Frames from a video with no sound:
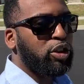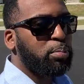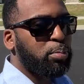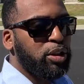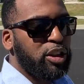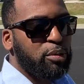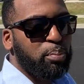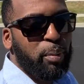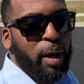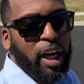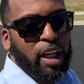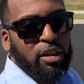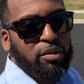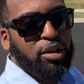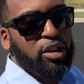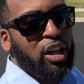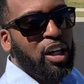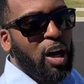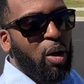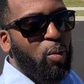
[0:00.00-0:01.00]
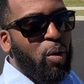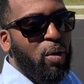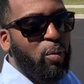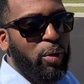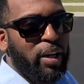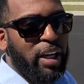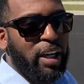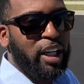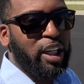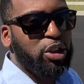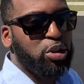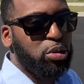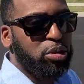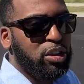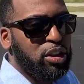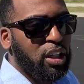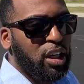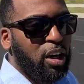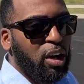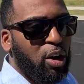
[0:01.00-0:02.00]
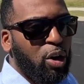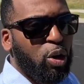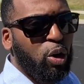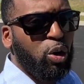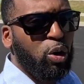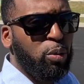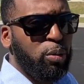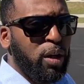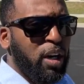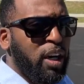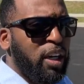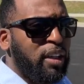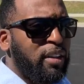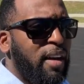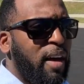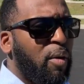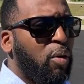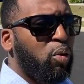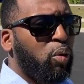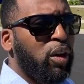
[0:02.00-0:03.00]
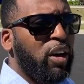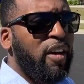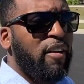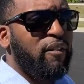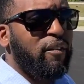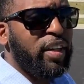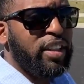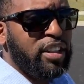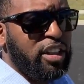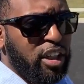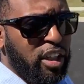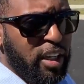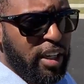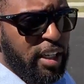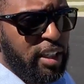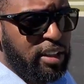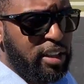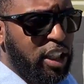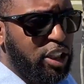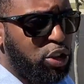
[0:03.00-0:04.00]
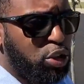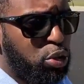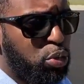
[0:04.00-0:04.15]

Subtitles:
perspective, so that way we can get you into a home that really fits the needs that